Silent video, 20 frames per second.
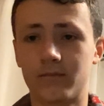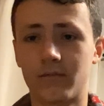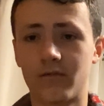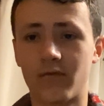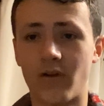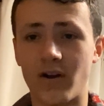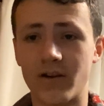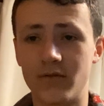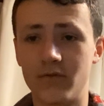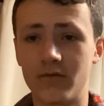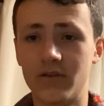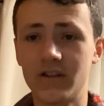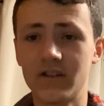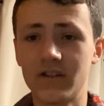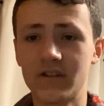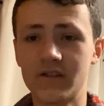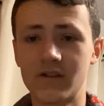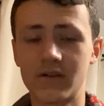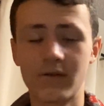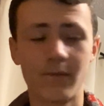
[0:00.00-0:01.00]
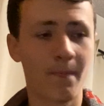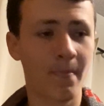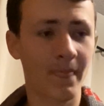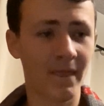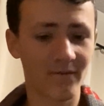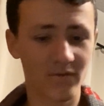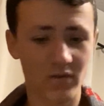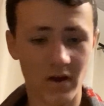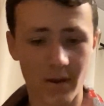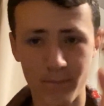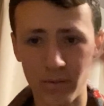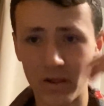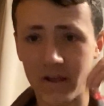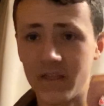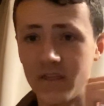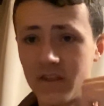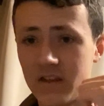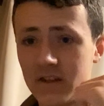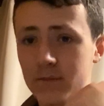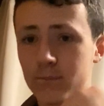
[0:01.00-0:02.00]
if I do this, if I play
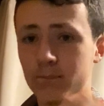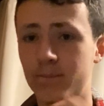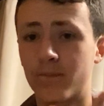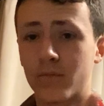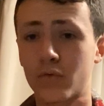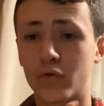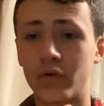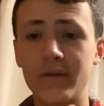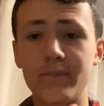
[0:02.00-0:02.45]
these 3